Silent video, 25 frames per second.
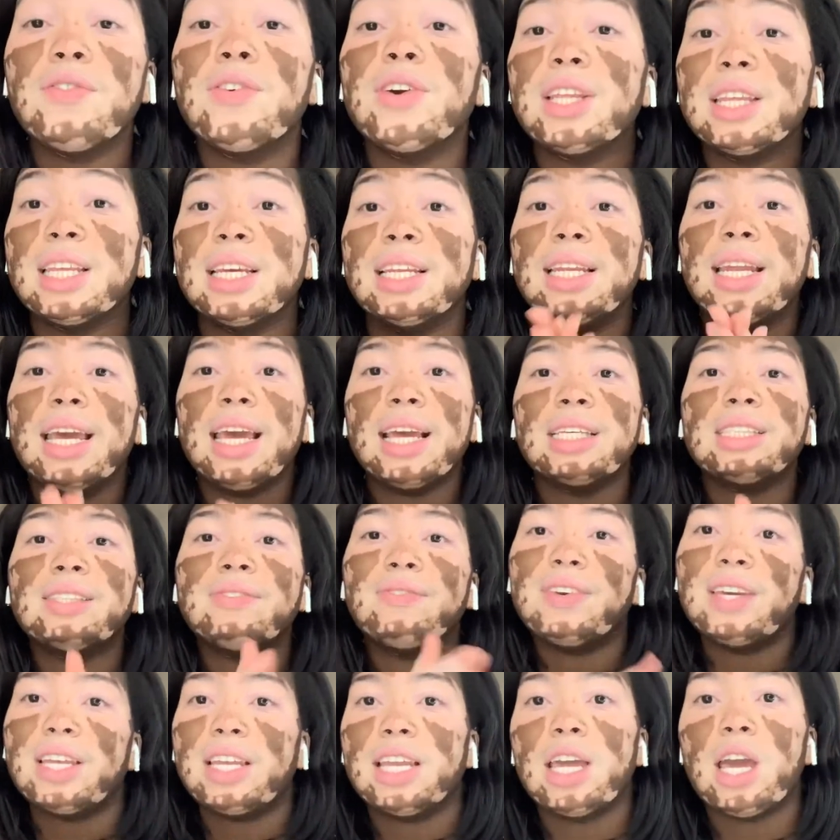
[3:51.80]
For the next
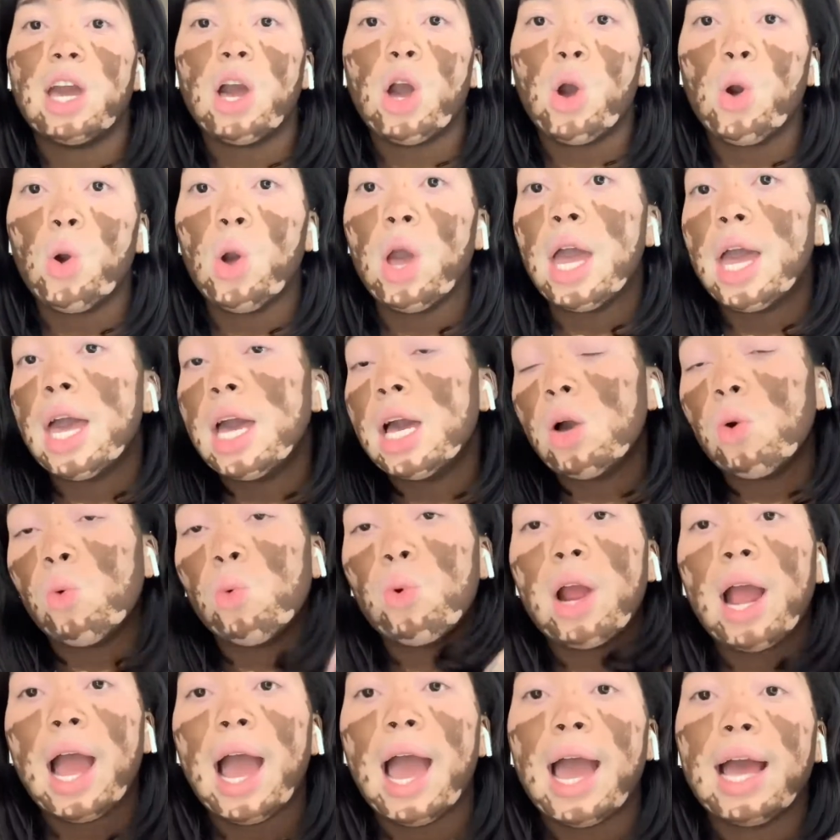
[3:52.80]
video,
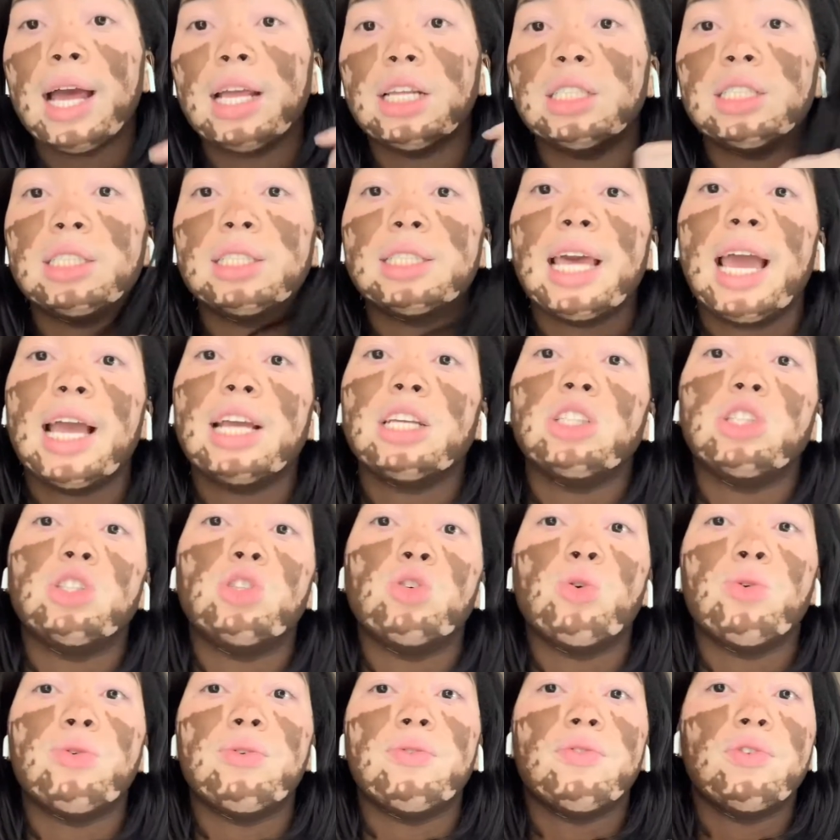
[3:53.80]
where I just actually
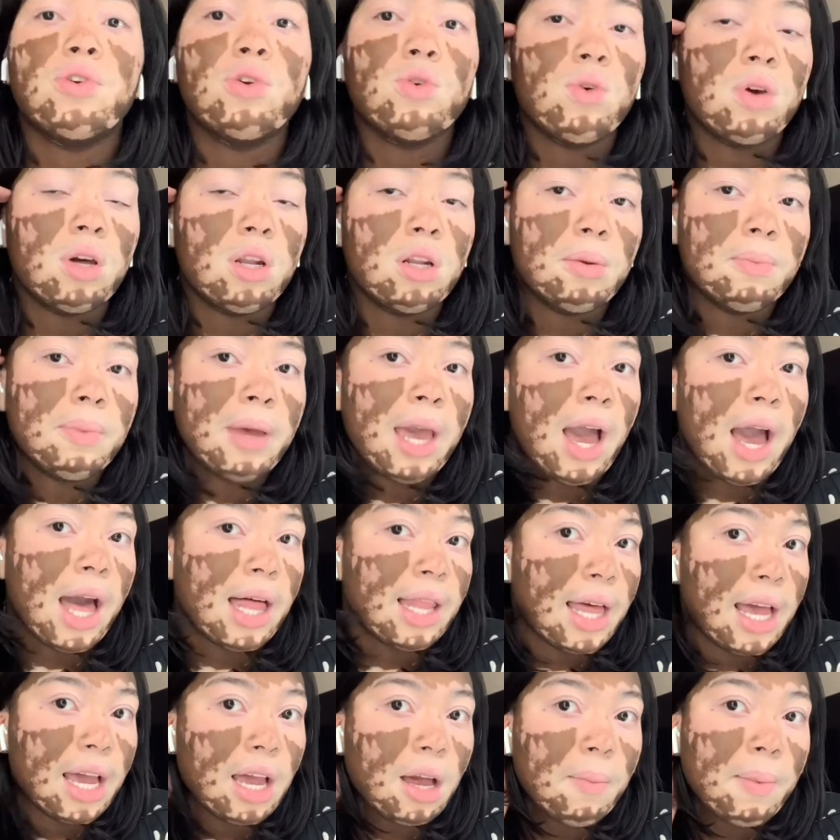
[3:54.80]
do a review on them,
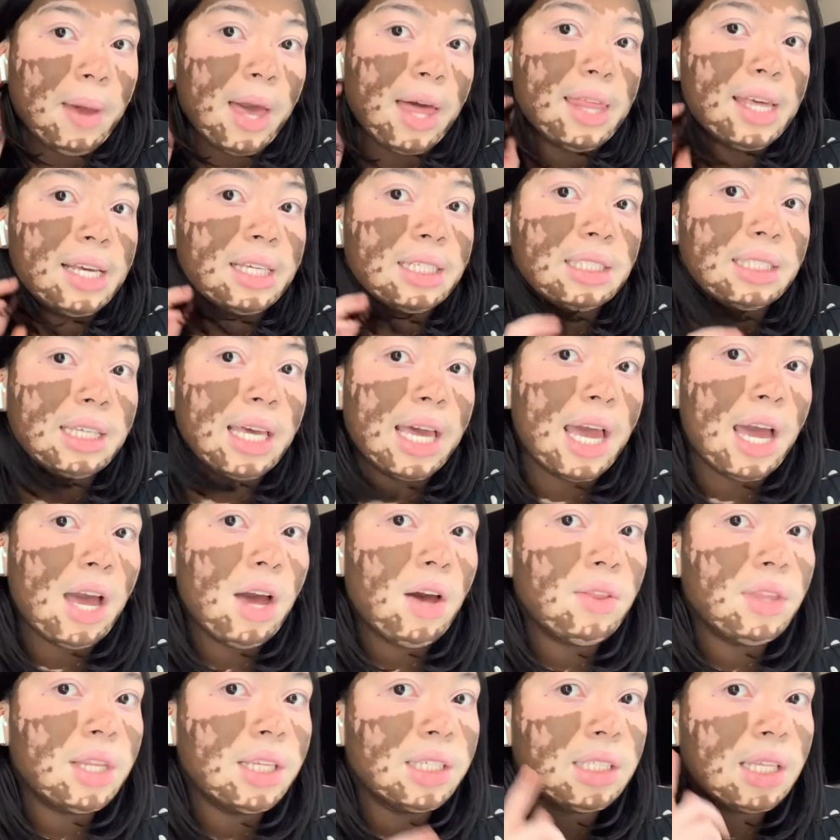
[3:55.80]
how I like them, how they
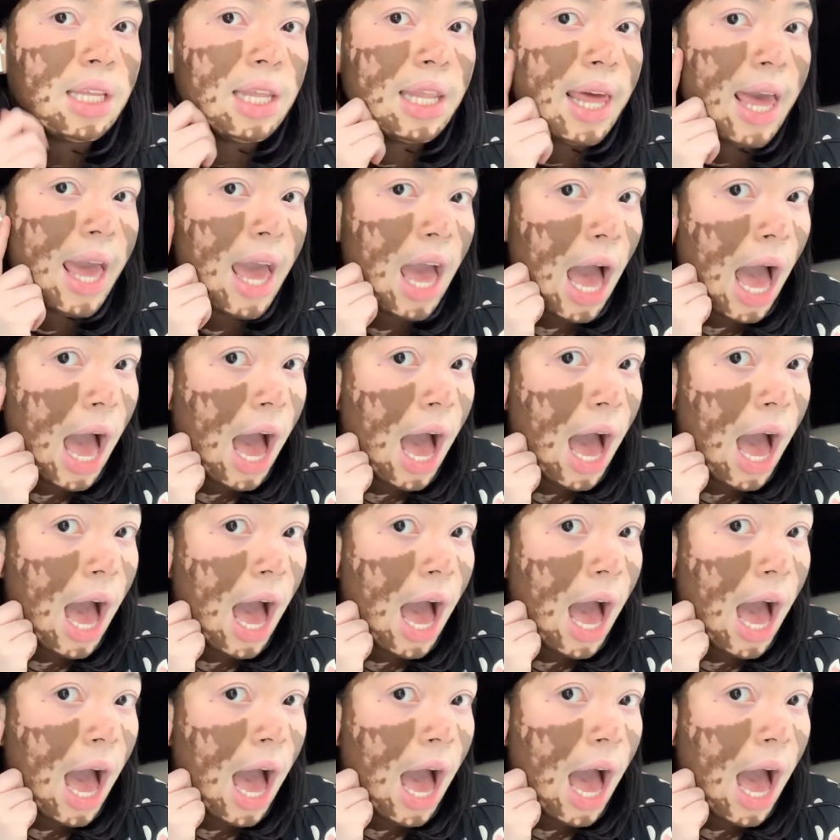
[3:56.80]
sound, this and that.